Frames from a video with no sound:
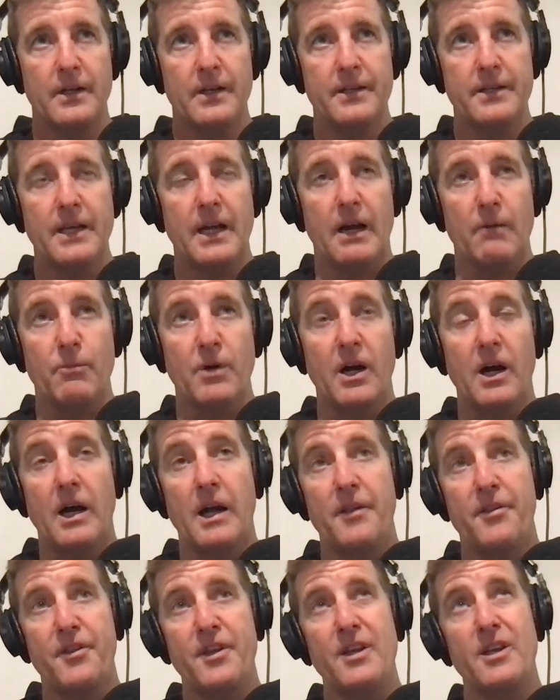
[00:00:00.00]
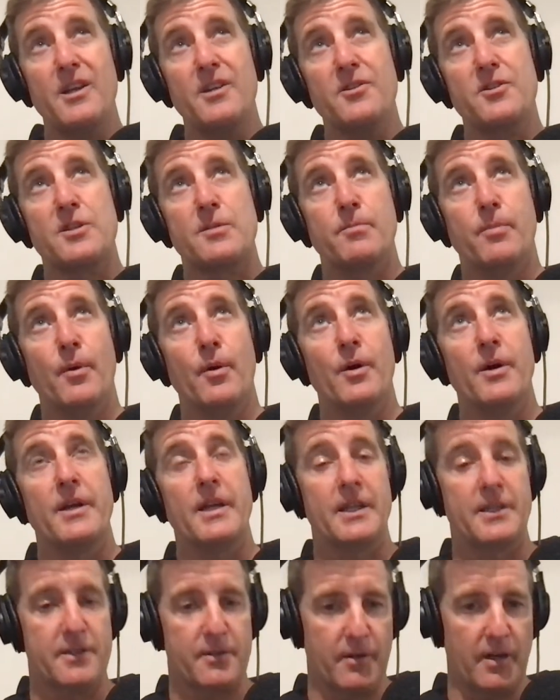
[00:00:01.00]
Yeah, well, I think in sport,
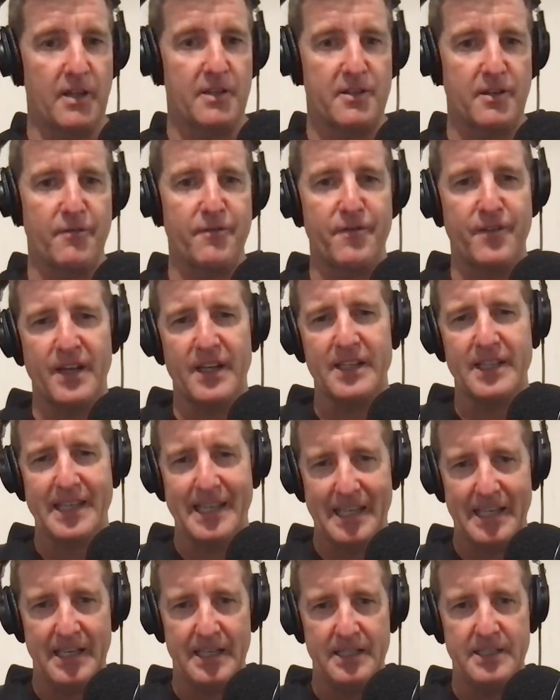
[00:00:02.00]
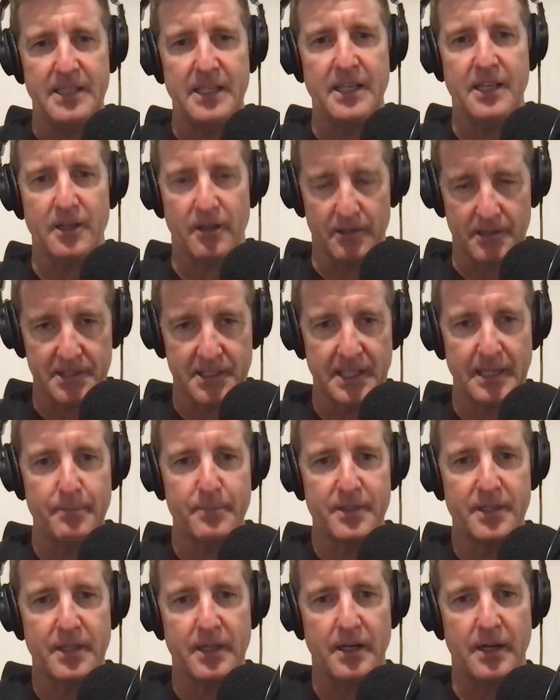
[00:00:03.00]
it's a fairly easy
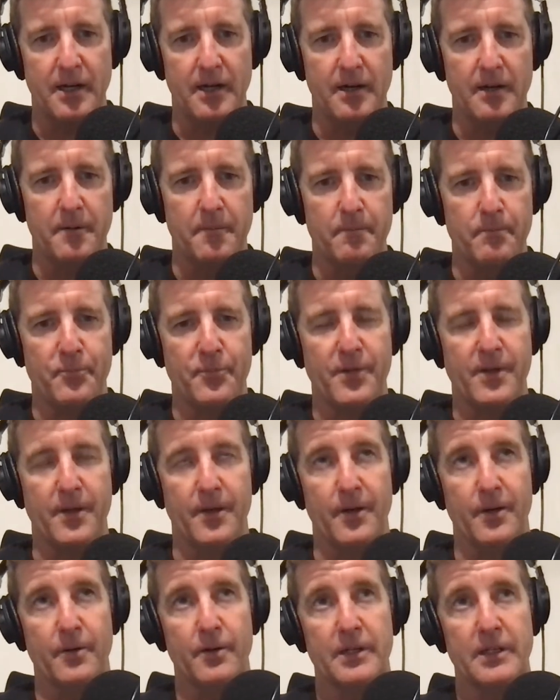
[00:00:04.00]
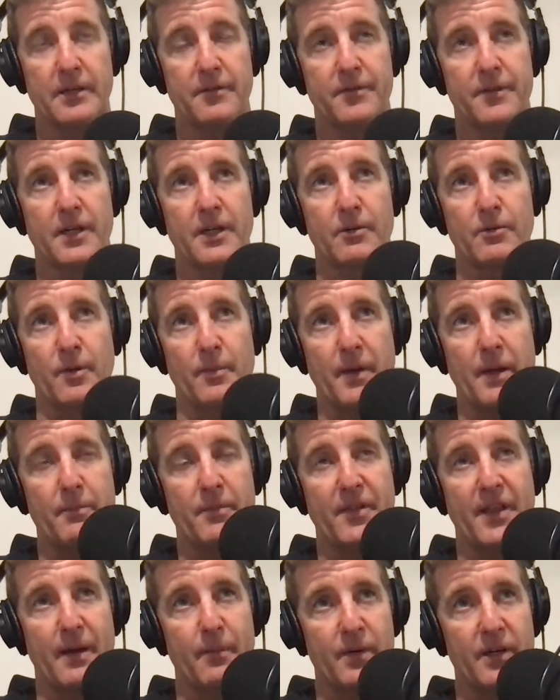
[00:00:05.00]
concept, and I've got to
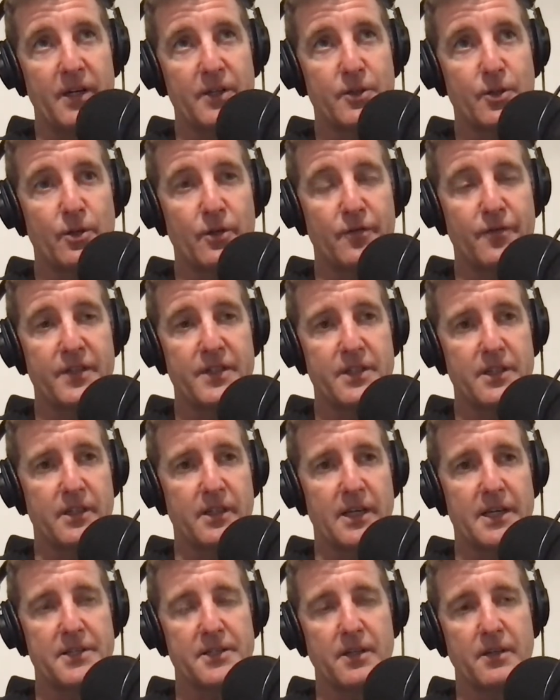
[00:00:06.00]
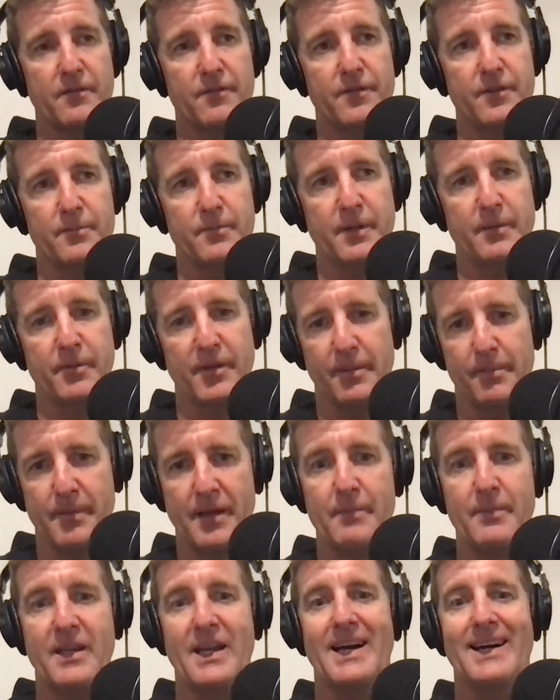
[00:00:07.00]
remember that when I talk visualizing for people that
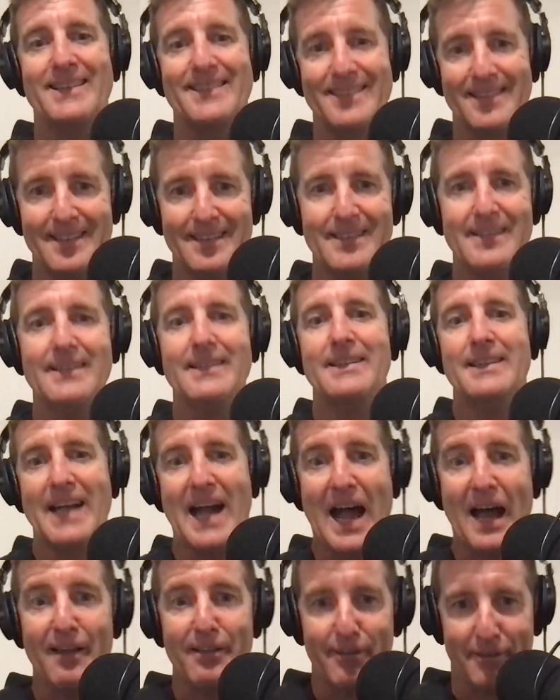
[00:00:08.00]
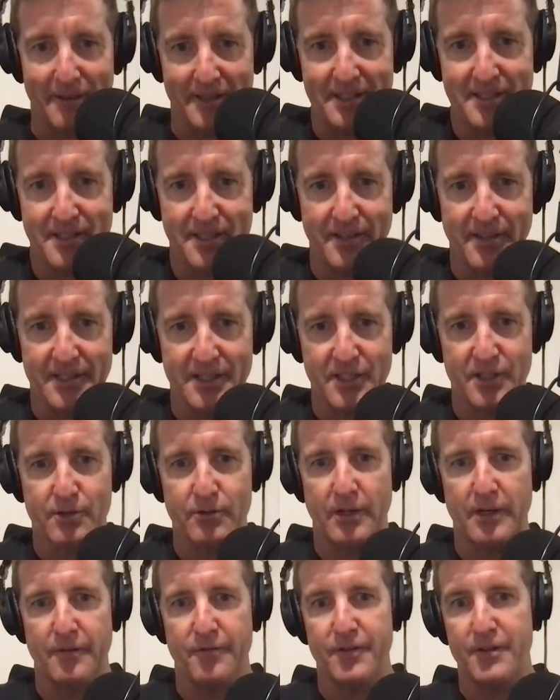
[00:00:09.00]
maybe aren't athletes and they're just
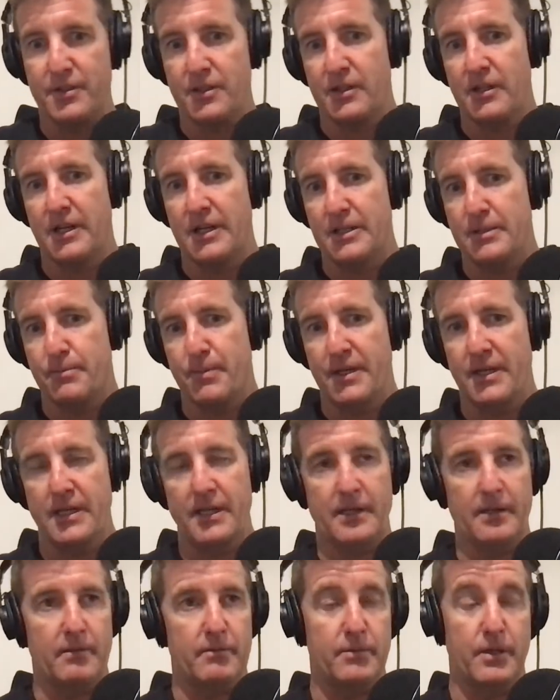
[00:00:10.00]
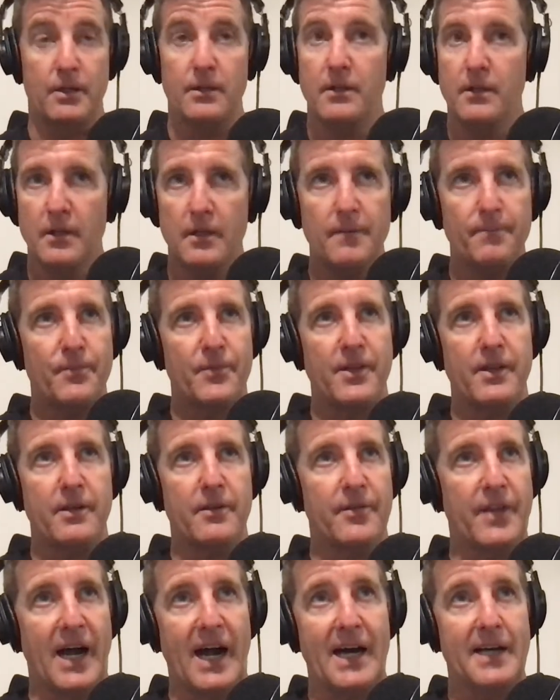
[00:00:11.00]
trying to visualize being
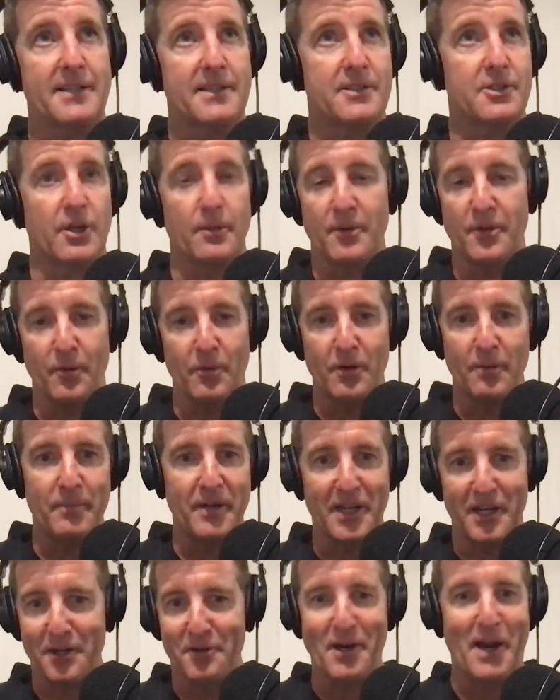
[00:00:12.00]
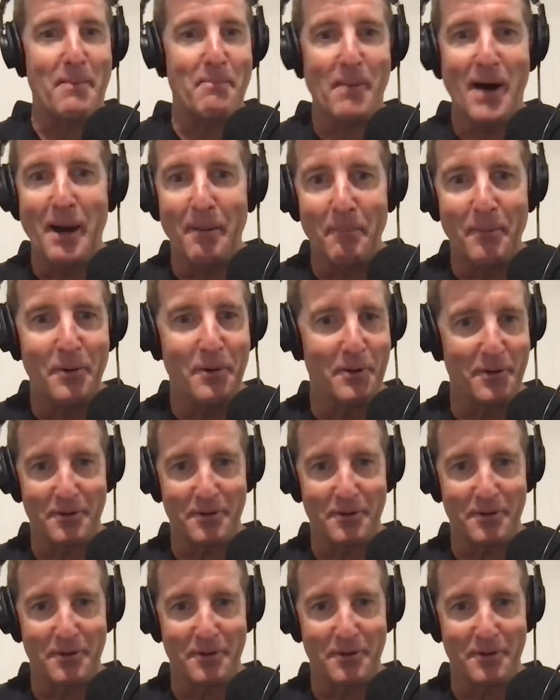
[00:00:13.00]
the hardest job in the world, being a great mum or a